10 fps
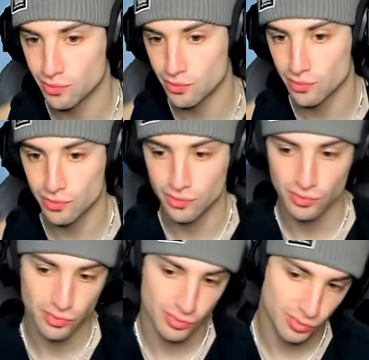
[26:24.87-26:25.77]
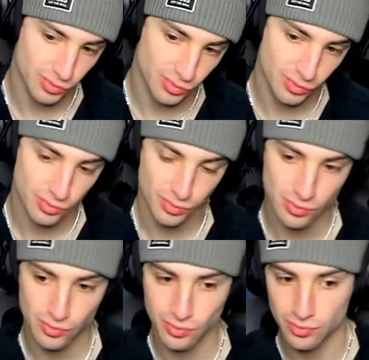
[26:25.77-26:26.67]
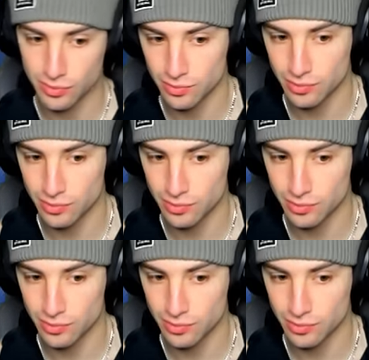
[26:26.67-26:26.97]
[no speech]